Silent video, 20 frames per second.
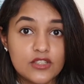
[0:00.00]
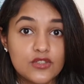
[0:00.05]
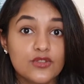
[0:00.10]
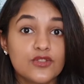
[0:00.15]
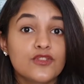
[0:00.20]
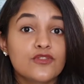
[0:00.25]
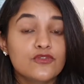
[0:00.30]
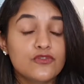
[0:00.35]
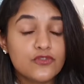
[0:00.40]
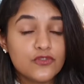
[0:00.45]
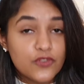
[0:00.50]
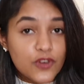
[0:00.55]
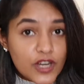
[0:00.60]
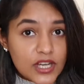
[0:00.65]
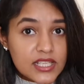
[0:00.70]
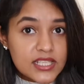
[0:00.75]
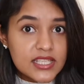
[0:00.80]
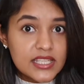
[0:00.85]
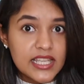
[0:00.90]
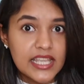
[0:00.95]
So the
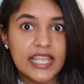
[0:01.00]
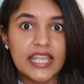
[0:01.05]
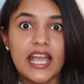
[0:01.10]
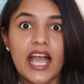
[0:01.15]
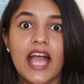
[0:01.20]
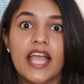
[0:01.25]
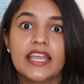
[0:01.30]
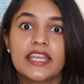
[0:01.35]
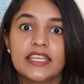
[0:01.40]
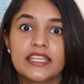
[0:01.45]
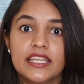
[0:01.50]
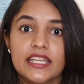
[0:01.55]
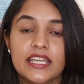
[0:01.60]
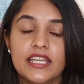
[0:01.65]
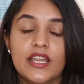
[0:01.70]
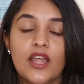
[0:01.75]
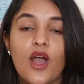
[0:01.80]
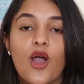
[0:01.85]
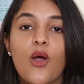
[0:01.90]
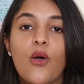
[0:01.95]
first thing I
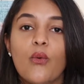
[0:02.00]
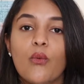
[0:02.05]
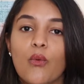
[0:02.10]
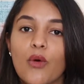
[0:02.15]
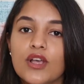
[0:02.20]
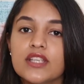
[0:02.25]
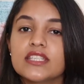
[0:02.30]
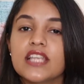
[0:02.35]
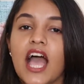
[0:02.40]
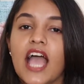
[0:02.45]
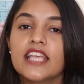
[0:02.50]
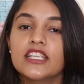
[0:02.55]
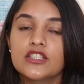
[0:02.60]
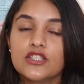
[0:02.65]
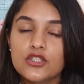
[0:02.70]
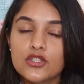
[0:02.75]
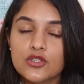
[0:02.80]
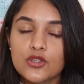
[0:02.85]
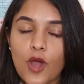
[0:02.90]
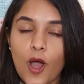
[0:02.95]
did was I
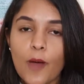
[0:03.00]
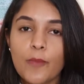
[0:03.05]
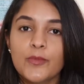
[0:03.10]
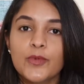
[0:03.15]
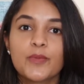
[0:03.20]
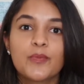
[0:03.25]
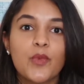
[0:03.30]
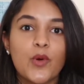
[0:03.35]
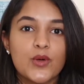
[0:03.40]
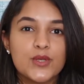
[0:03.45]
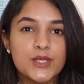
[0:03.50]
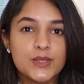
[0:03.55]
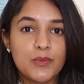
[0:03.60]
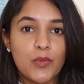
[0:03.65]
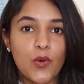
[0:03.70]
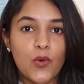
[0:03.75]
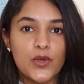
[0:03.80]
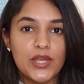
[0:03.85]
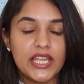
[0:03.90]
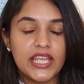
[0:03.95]
stopped
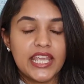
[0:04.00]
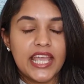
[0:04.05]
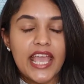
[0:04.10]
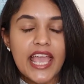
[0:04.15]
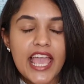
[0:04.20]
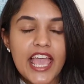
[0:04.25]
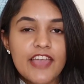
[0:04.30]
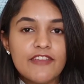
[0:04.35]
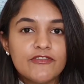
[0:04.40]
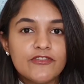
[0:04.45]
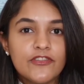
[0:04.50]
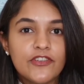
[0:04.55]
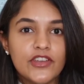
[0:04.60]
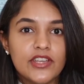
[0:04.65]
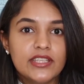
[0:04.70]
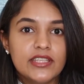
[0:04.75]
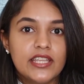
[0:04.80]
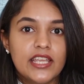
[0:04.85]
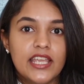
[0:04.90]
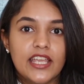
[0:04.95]
postponing
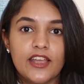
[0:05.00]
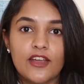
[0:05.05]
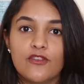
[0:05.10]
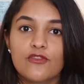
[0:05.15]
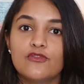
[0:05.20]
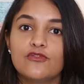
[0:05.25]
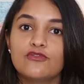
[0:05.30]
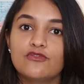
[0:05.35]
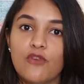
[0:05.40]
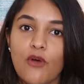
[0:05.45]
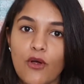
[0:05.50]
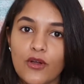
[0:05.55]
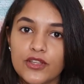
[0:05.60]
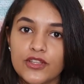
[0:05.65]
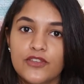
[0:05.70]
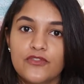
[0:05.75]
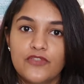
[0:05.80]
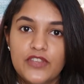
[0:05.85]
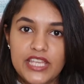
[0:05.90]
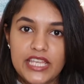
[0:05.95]
everything for
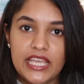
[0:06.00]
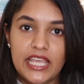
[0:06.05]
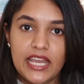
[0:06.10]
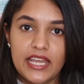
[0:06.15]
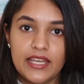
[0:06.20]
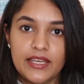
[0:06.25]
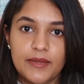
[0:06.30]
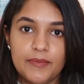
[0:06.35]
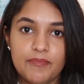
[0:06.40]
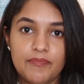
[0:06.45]
the weekend.